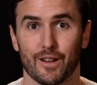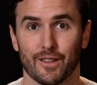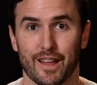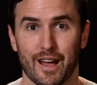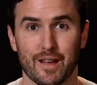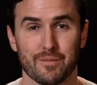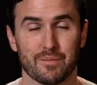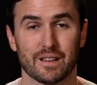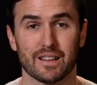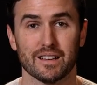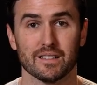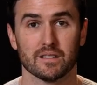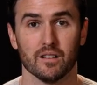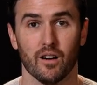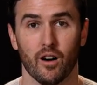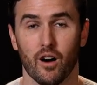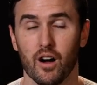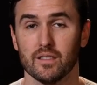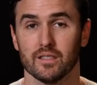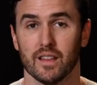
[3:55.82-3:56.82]
online because
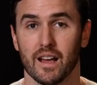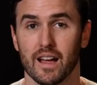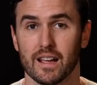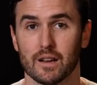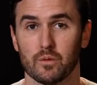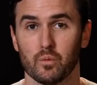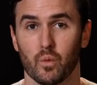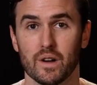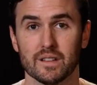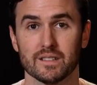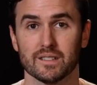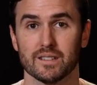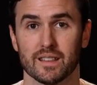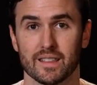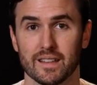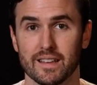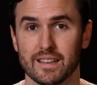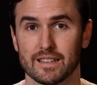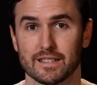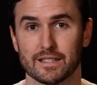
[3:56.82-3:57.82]
online wasn't a
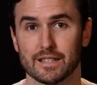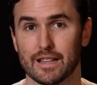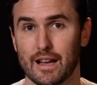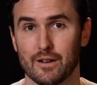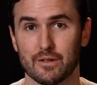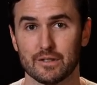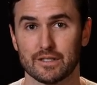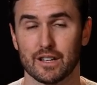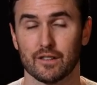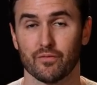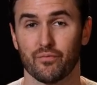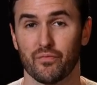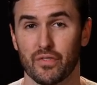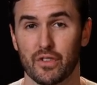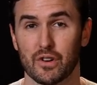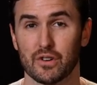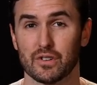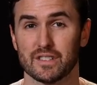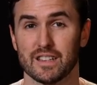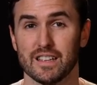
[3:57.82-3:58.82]
thing until I was like
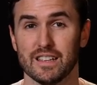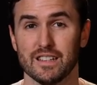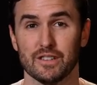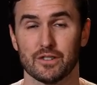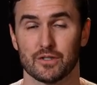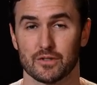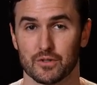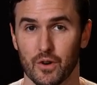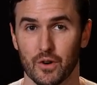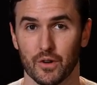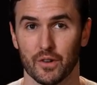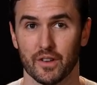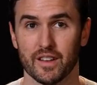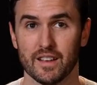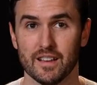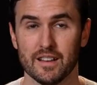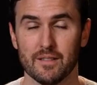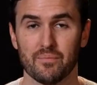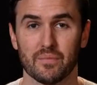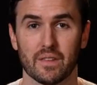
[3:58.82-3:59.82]
13 years old.
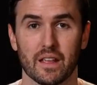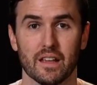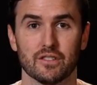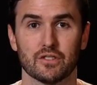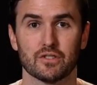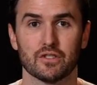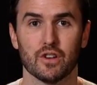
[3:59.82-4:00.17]
And